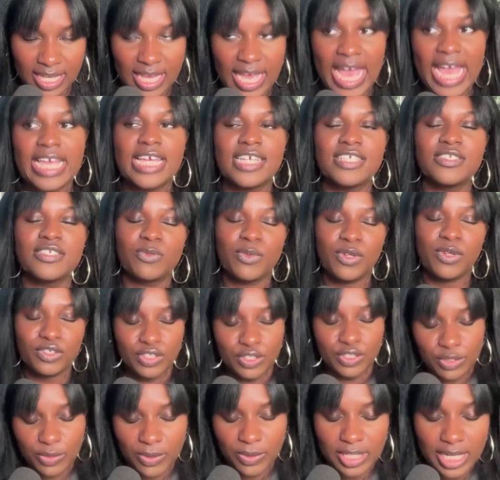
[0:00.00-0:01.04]
I guess, well,
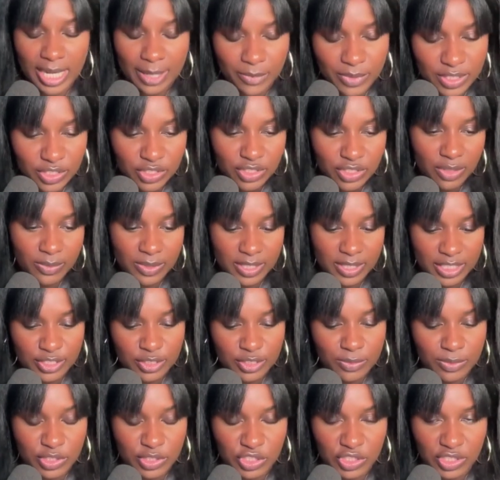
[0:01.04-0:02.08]
you know what? I want to start with
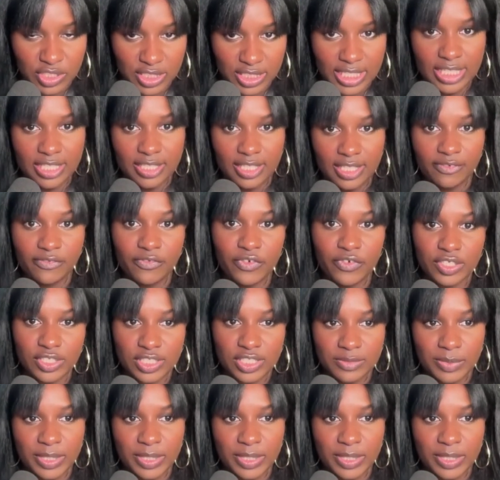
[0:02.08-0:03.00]
intuition and healing first,